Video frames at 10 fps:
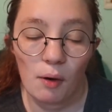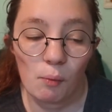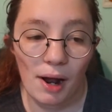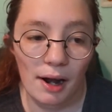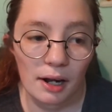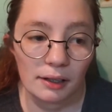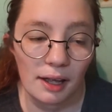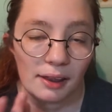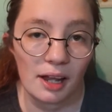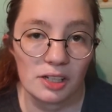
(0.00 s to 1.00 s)
where
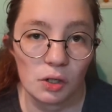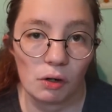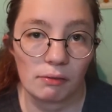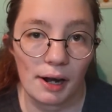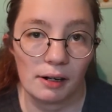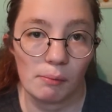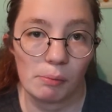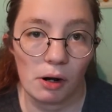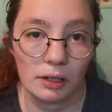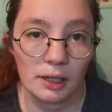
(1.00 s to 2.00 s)
they send you a random
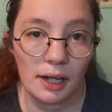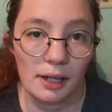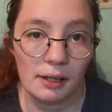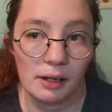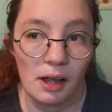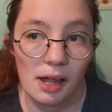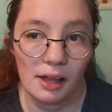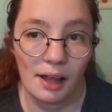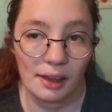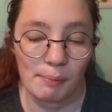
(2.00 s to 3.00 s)
book in
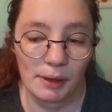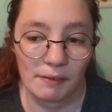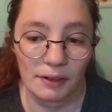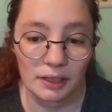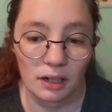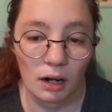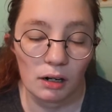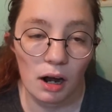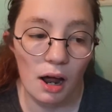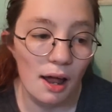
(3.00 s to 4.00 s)
a specific
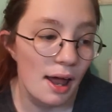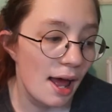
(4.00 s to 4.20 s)
genre,